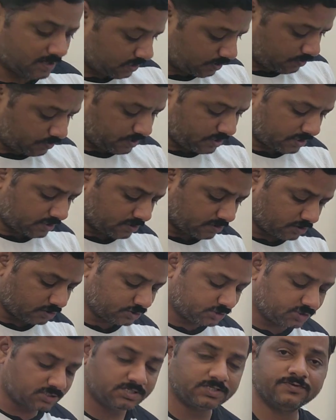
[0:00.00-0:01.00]
Now you can
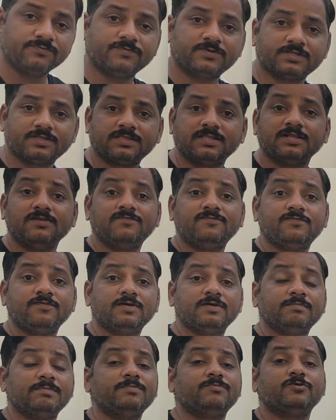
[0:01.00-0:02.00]
cross check yourself
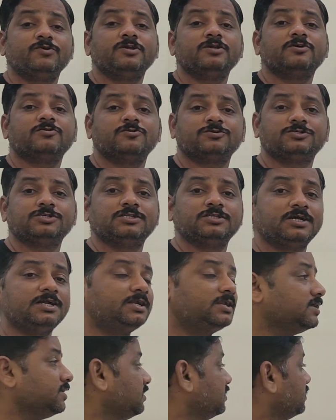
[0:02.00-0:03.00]
by putting the question
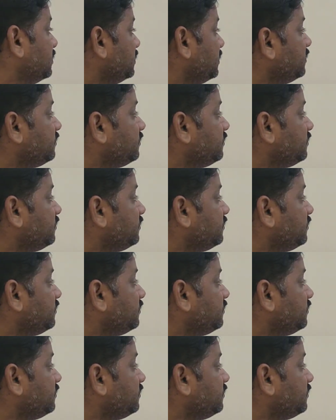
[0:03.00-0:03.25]
that